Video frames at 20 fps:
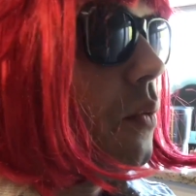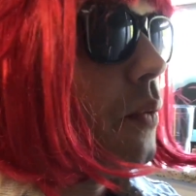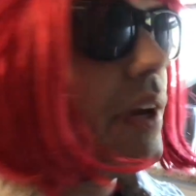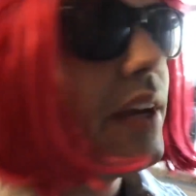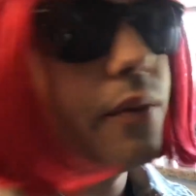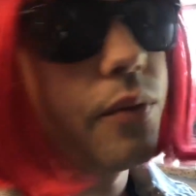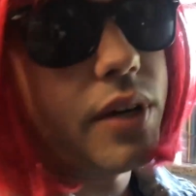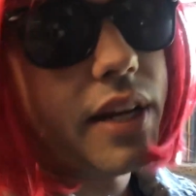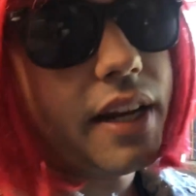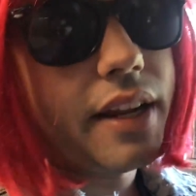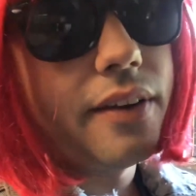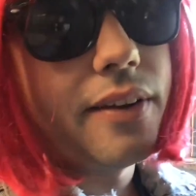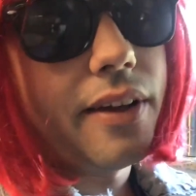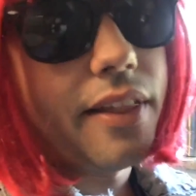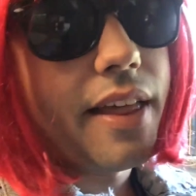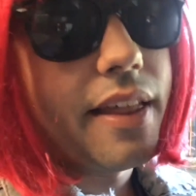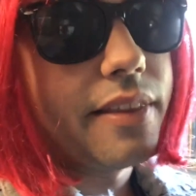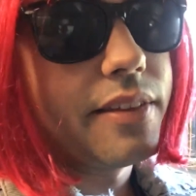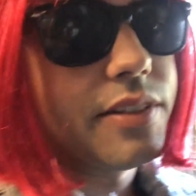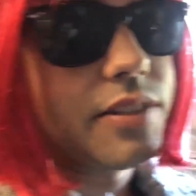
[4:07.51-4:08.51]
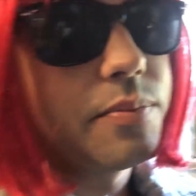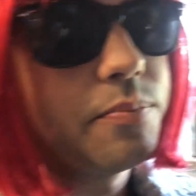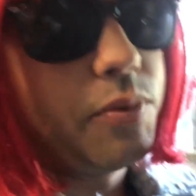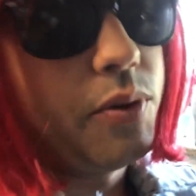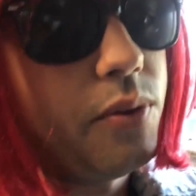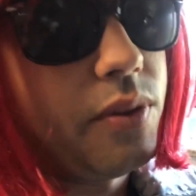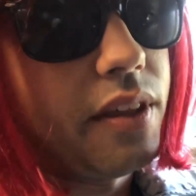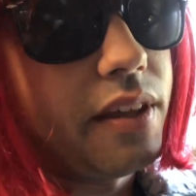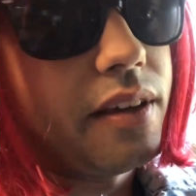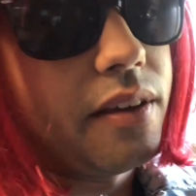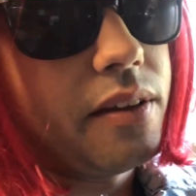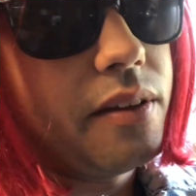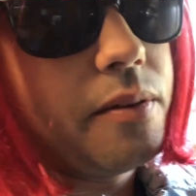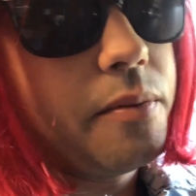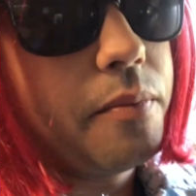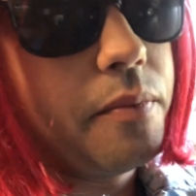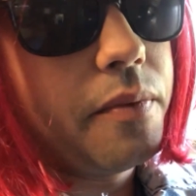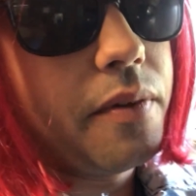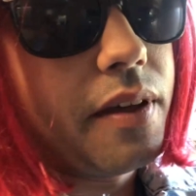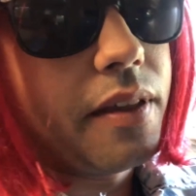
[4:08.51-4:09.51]
we're getting all that in the smoothie,
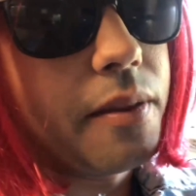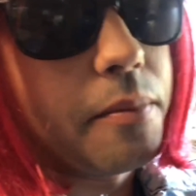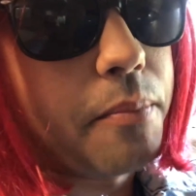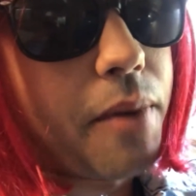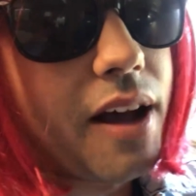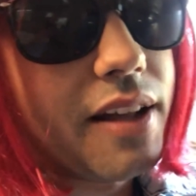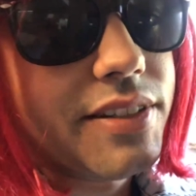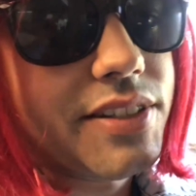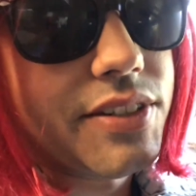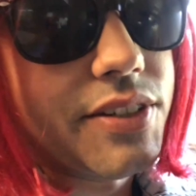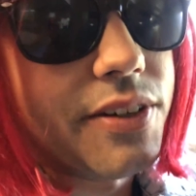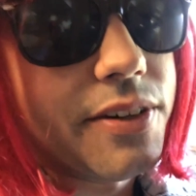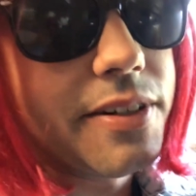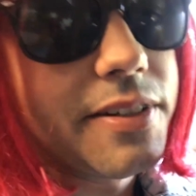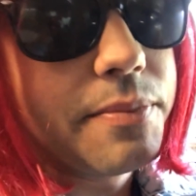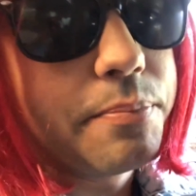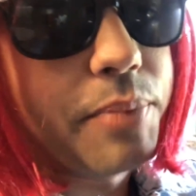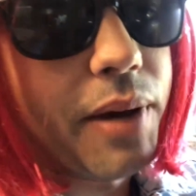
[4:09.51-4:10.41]
in the Monster.